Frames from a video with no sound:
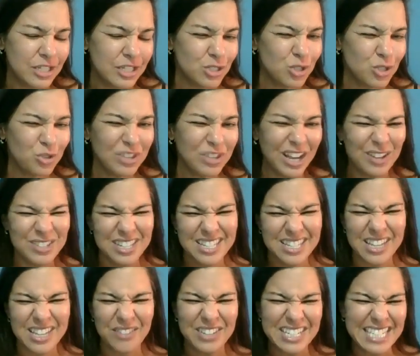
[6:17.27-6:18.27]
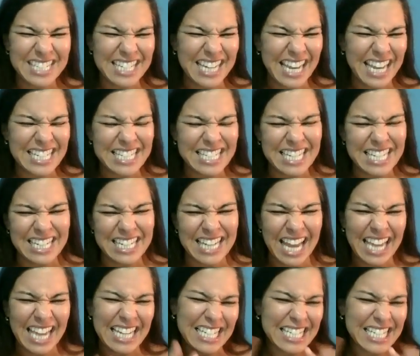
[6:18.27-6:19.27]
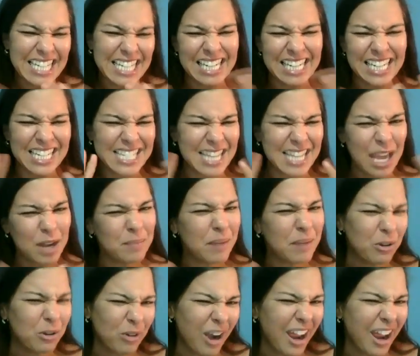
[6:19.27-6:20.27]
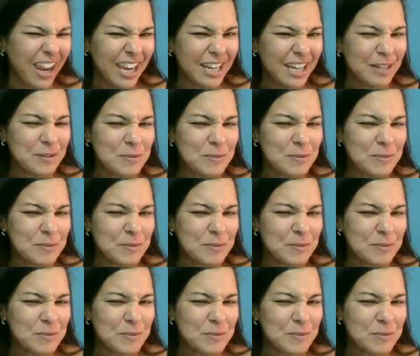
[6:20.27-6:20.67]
2017, 18, 19. Is that about right?